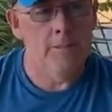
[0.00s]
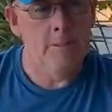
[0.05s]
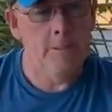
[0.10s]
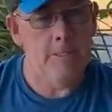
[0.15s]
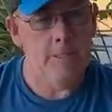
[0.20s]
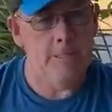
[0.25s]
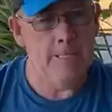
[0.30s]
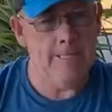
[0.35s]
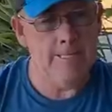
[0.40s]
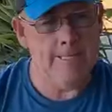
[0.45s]

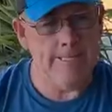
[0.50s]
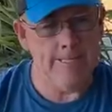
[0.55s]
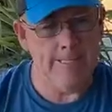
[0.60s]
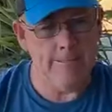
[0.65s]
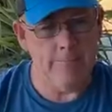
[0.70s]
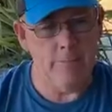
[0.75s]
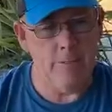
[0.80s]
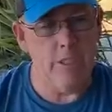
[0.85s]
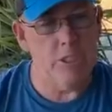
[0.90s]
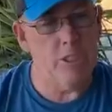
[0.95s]
uh,
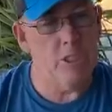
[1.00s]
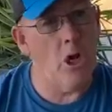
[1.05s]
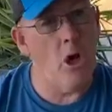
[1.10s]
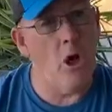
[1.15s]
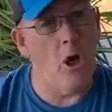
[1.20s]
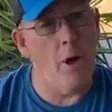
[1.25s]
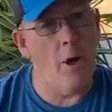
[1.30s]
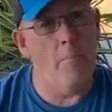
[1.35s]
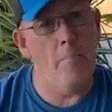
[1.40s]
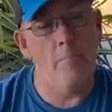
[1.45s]
the
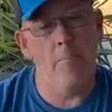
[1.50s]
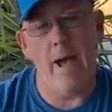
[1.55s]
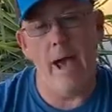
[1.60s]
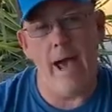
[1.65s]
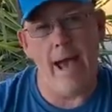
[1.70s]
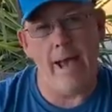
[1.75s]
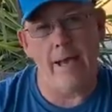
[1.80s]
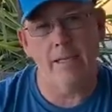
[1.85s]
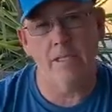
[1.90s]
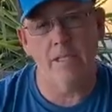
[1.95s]
Tom
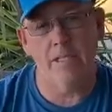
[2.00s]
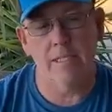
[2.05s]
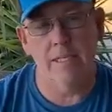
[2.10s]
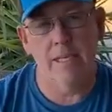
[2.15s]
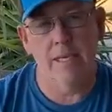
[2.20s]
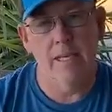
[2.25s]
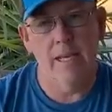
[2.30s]
packs.